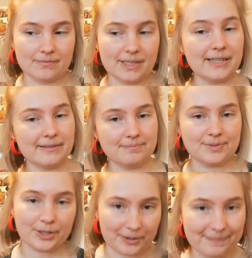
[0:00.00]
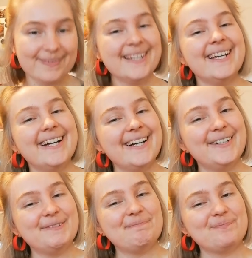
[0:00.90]
yeah, so
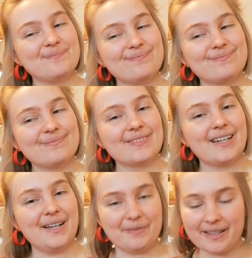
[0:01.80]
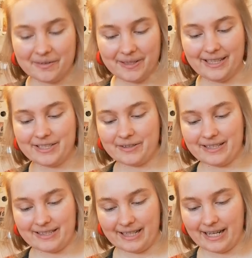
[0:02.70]
I found that really
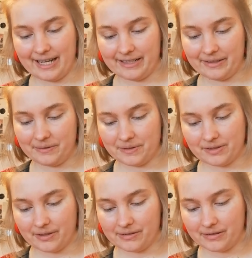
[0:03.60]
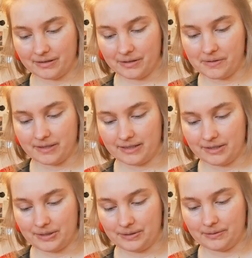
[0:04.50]
interesting, and it also goes
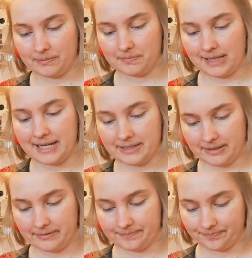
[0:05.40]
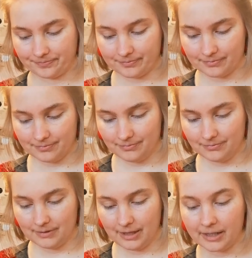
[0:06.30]
into later
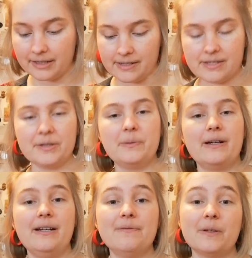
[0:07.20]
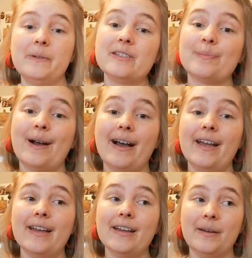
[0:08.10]
thinkers who were influenced
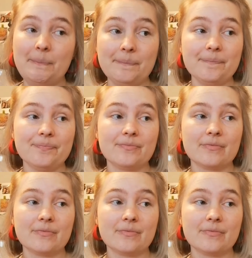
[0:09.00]
by him,